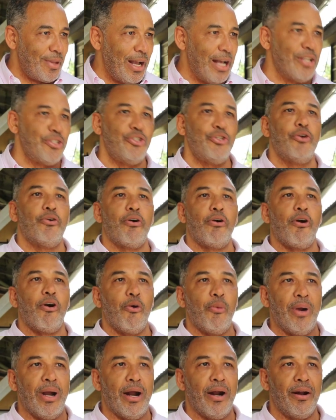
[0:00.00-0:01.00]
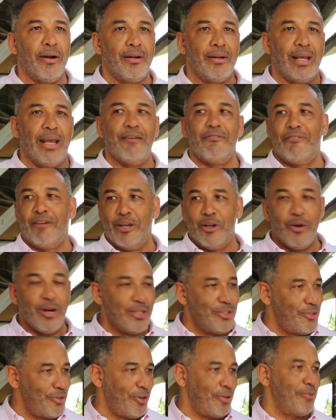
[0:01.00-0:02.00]
As you are aware, the F.I.U.
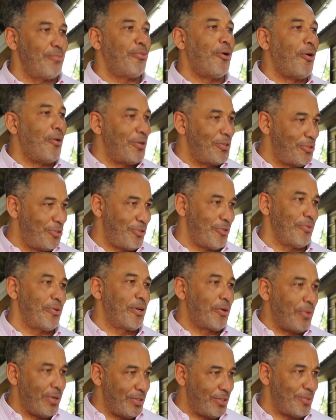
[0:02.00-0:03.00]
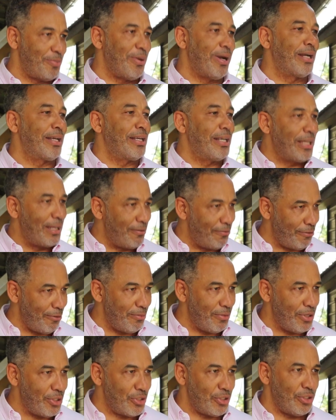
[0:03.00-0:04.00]
has certain powers to request banking
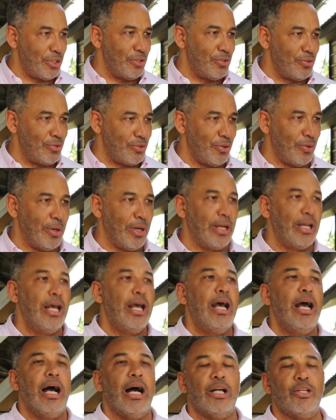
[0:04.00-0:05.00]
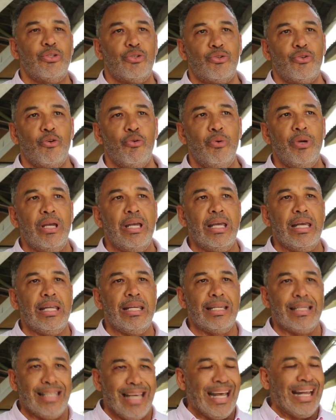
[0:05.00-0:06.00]
information and so on. And so we
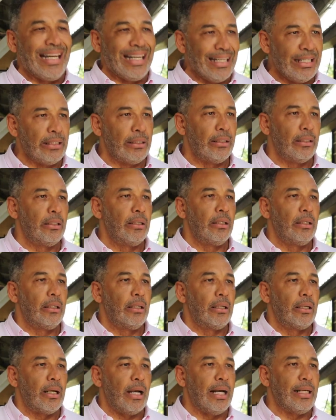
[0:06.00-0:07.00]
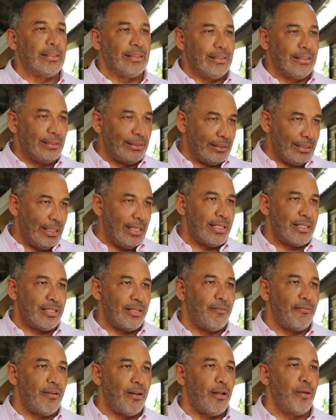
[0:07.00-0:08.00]
intend, as this case
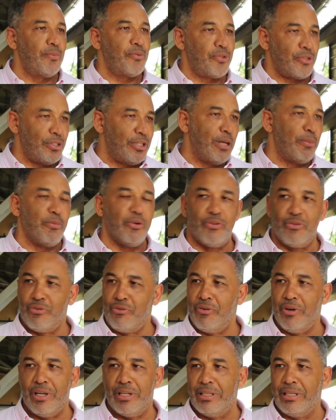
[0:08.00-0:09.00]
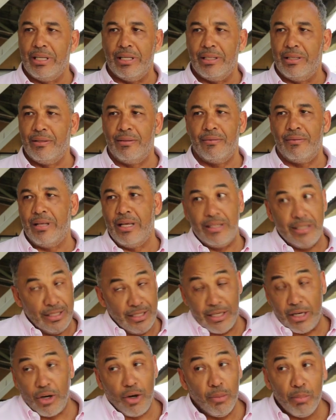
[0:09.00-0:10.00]
develops, to demonstrate that that
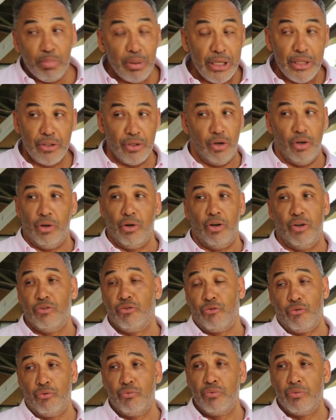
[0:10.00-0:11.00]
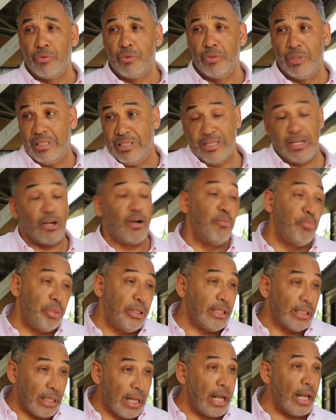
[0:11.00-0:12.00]
is a complete untrue. It's a
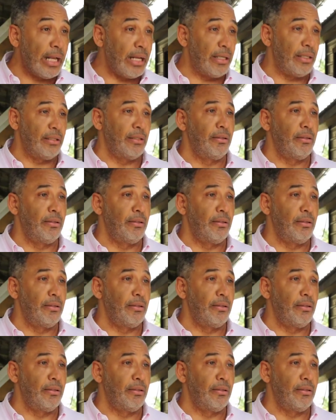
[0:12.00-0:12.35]
complete lie.